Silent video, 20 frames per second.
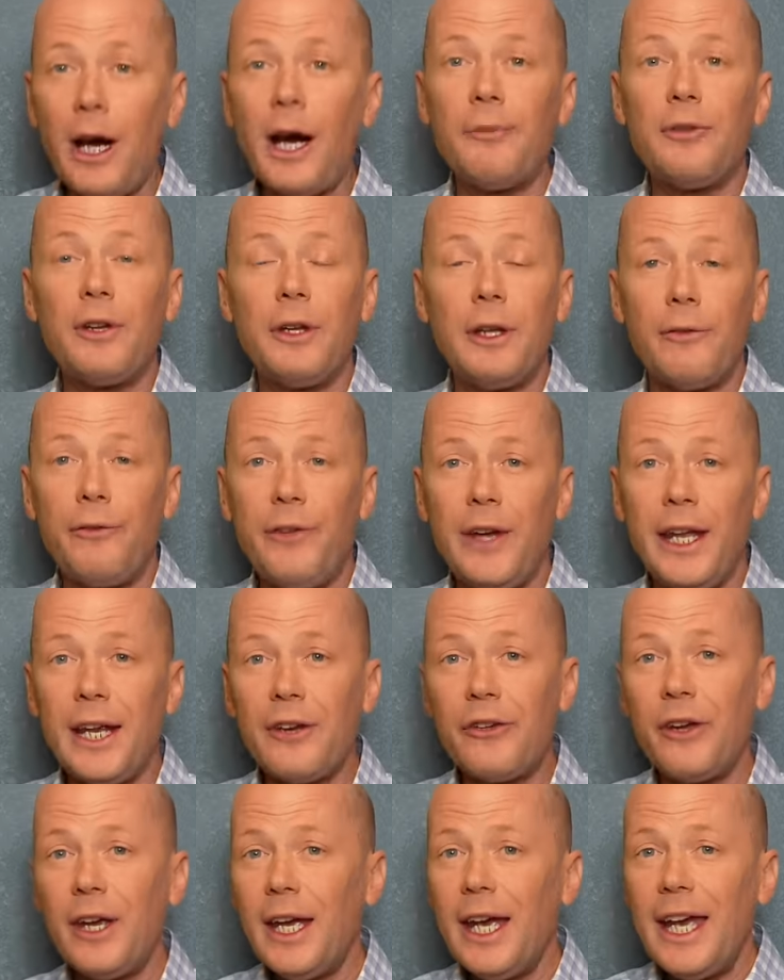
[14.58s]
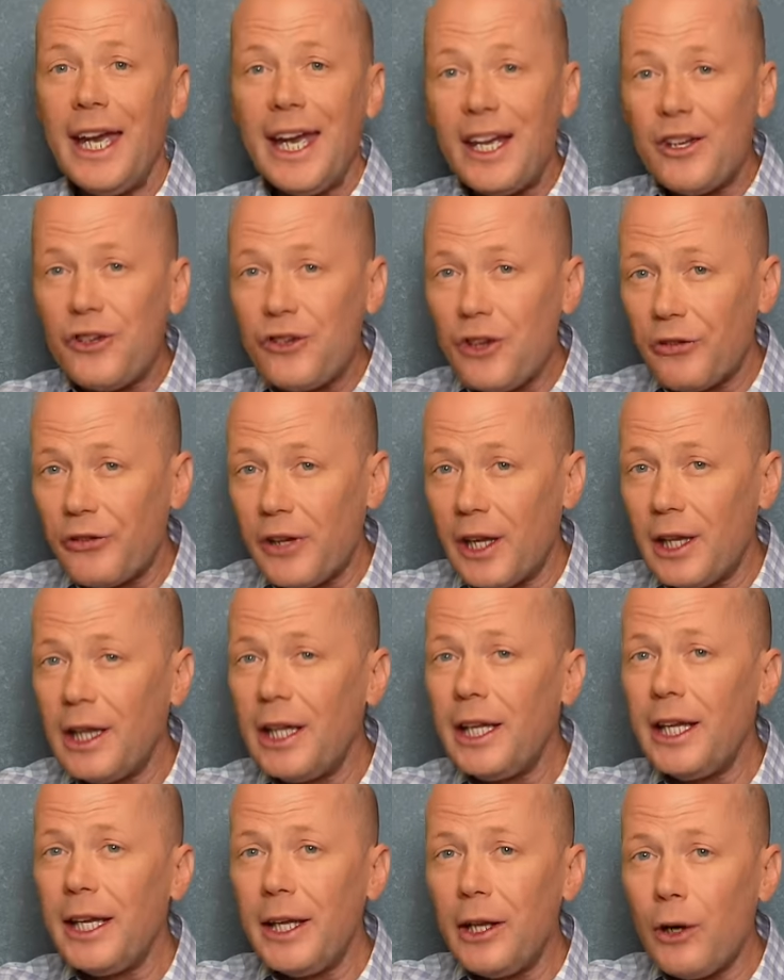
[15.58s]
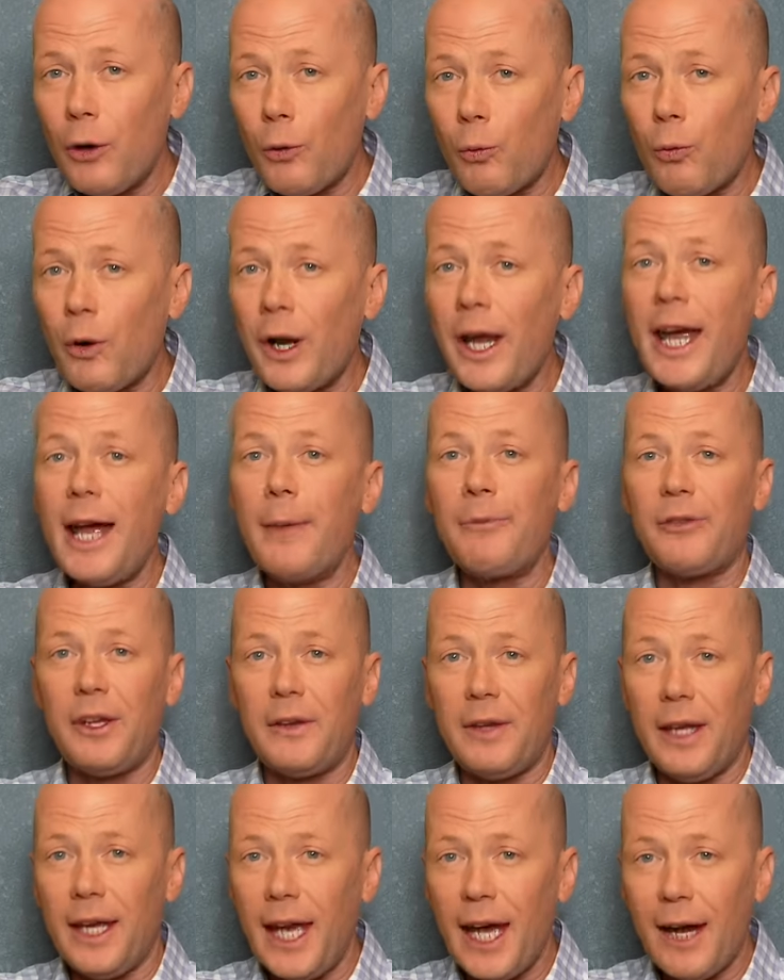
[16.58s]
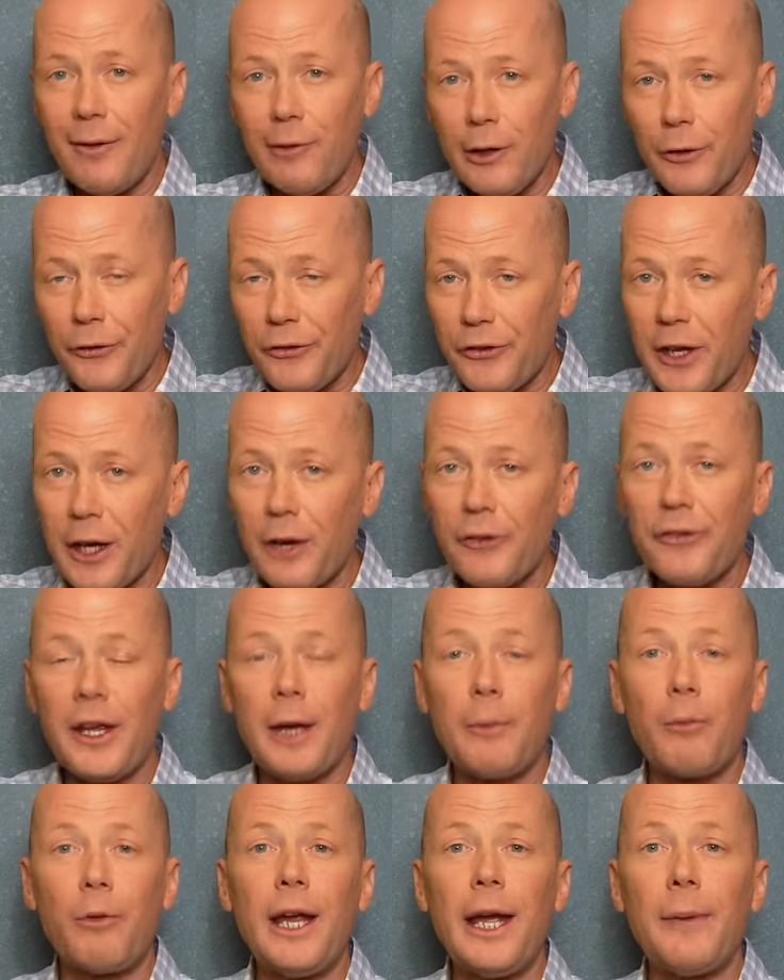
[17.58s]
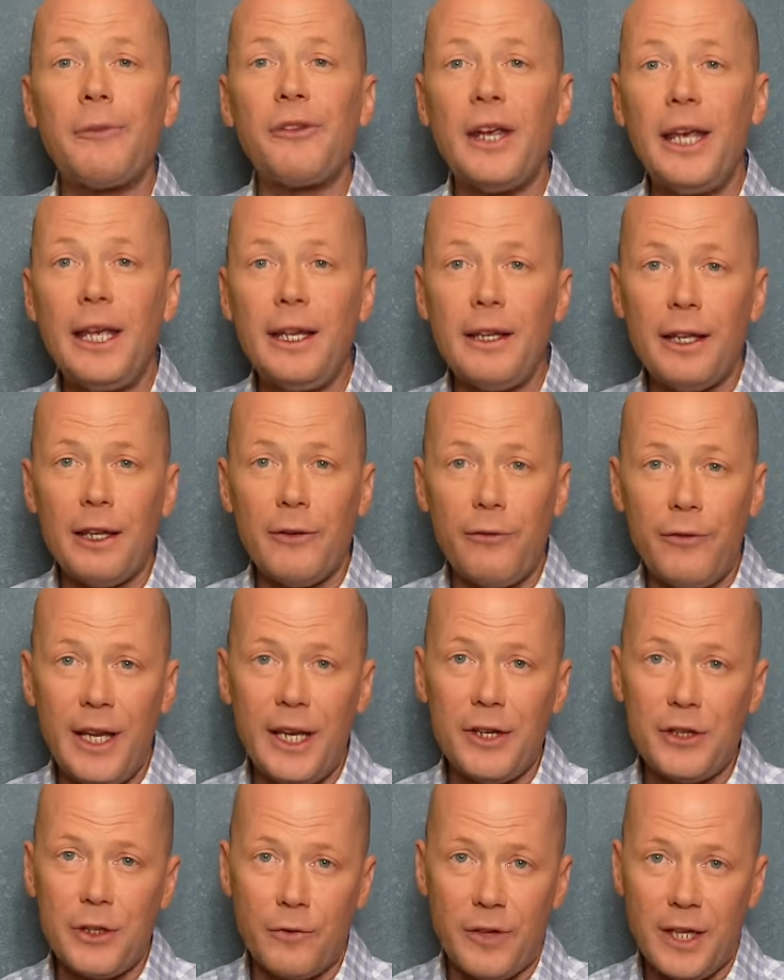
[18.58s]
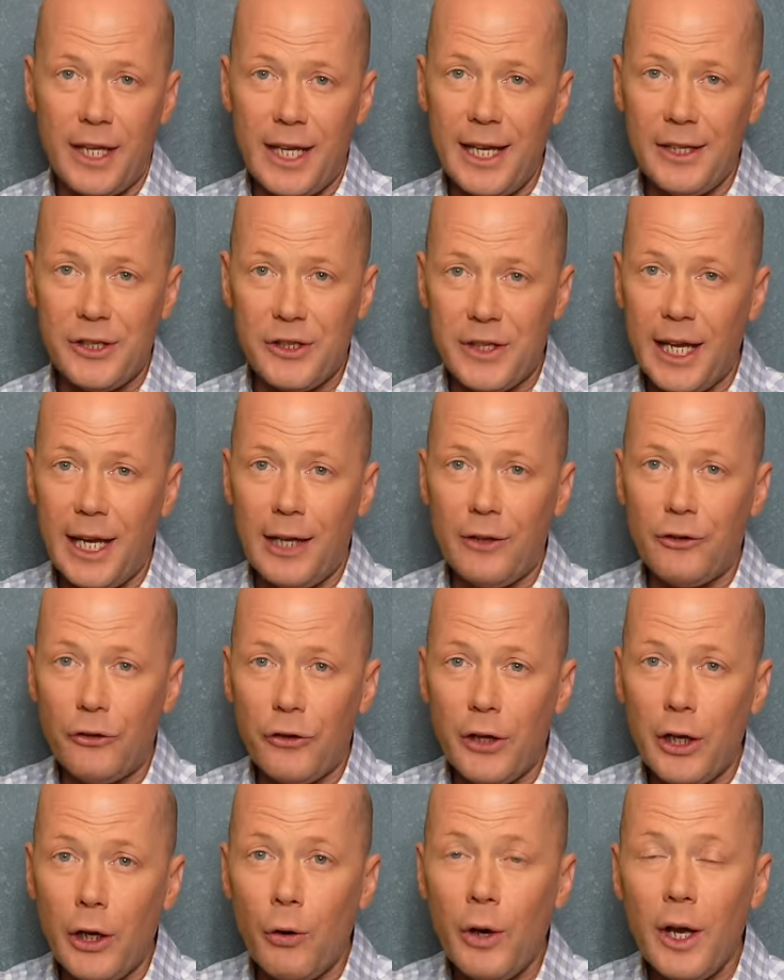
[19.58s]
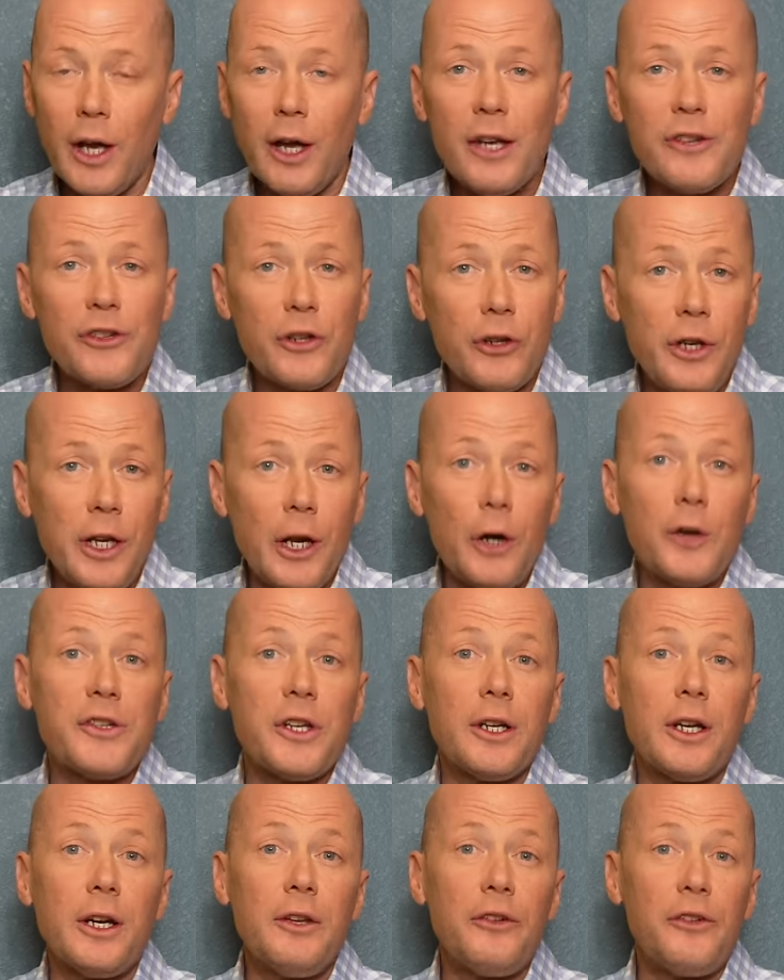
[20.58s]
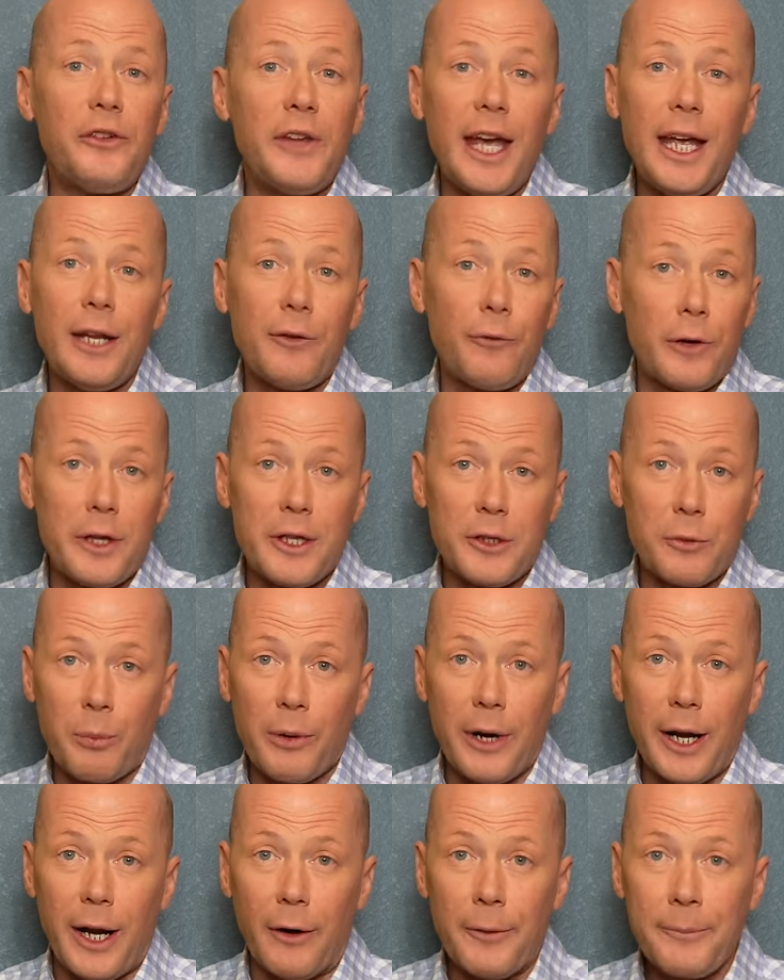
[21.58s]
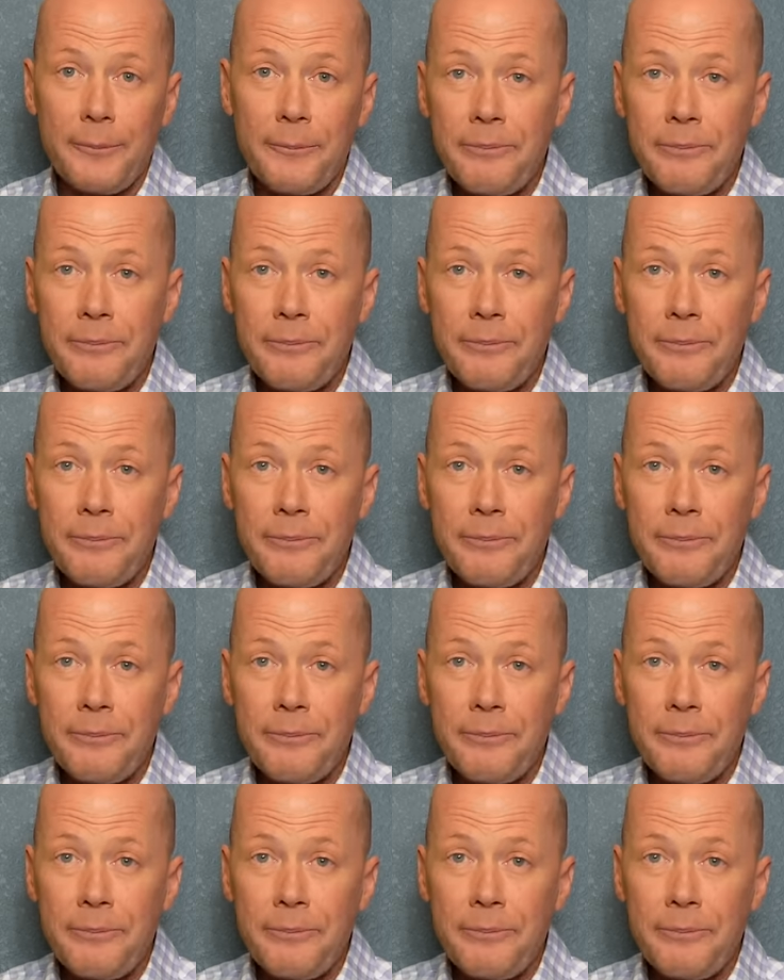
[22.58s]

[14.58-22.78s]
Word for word: up to the finish. It's just a little ramps that they have, little stair-step ramps into the finish of today's Stage 2, so you know it's a good stage for the sprinter.